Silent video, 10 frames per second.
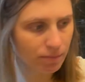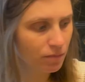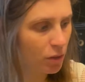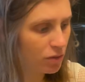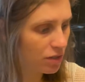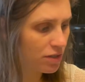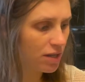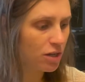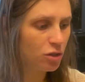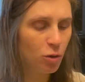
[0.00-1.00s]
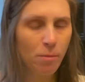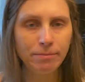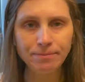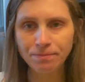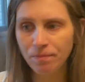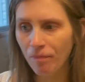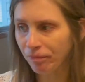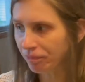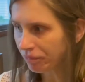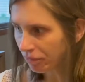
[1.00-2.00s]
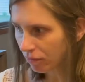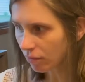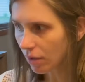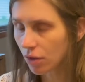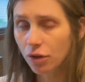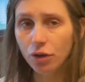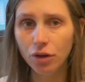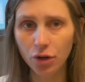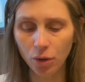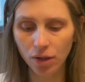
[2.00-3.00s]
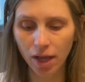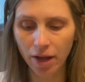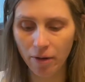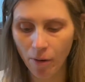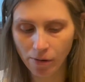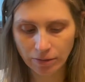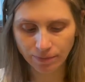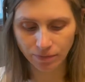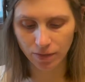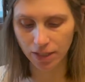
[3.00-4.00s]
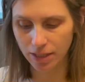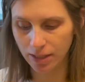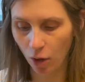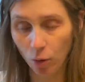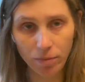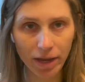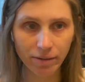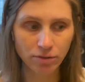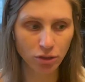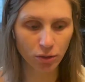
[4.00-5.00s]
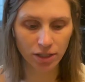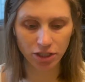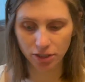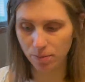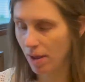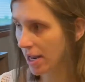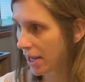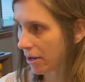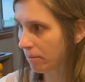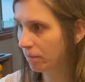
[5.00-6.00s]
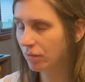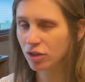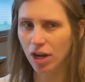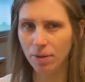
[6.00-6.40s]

I was gonna say too, The granola is homemade, so I just try to